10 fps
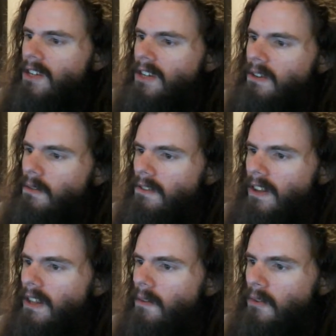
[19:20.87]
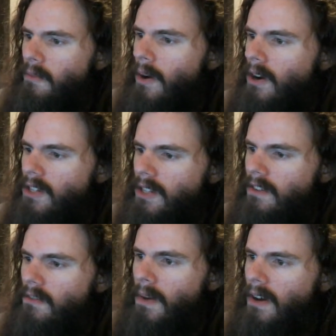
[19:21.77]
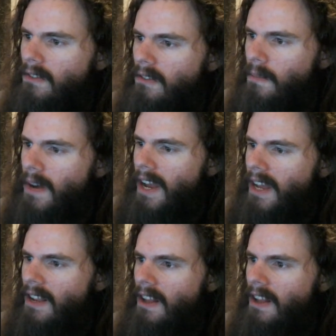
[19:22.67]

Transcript: in New Zealand was partially sponsored by it.